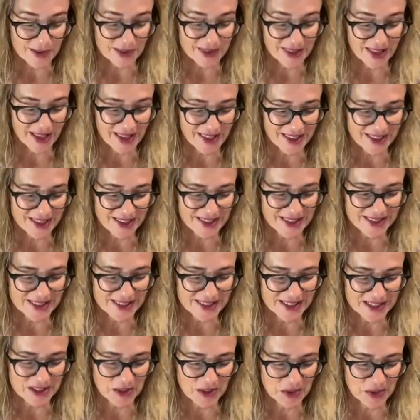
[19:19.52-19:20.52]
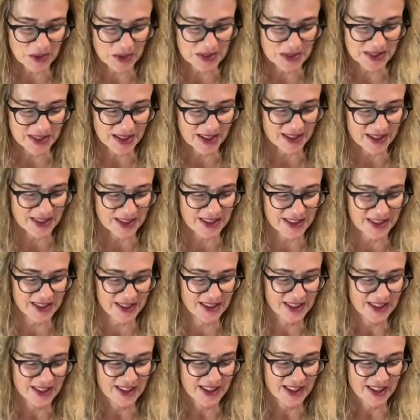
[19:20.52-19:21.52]
that is so
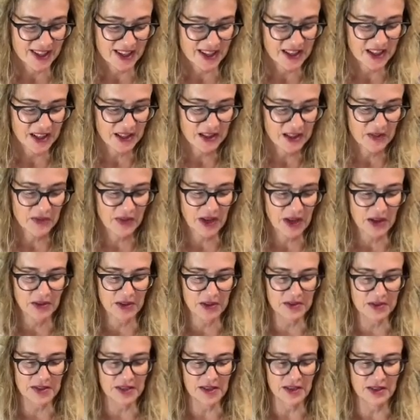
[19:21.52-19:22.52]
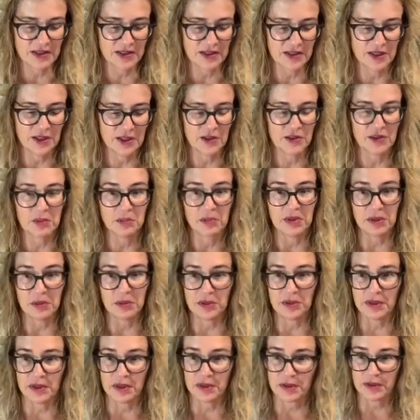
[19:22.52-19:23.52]
exciting. And I love how you said, to be
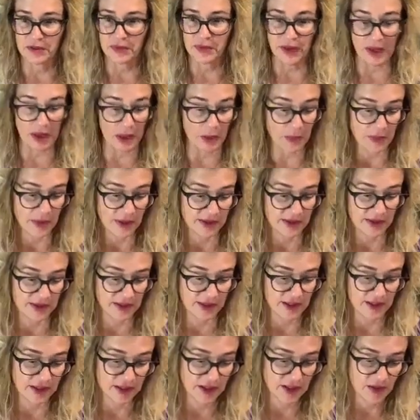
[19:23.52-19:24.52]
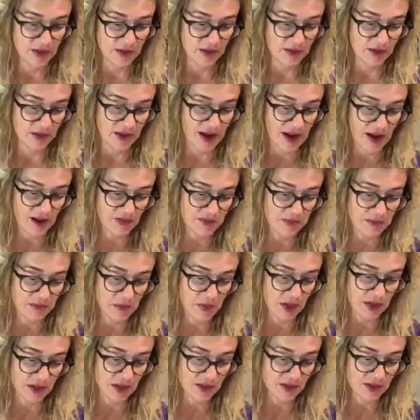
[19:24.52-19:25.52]
with your family, have
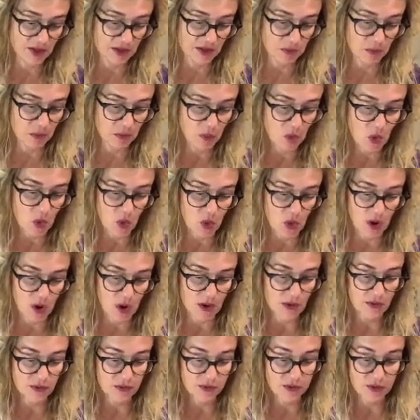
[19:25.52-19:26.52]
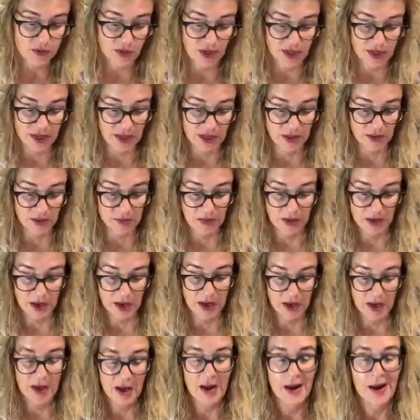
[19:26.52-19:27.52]
much more freedom
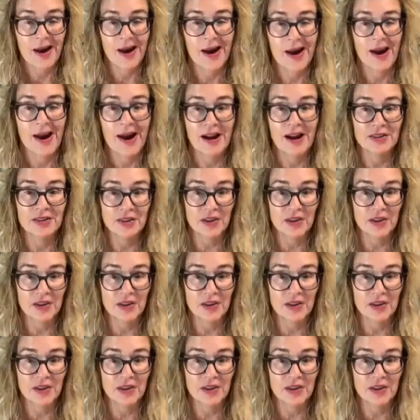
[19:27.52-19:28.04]
on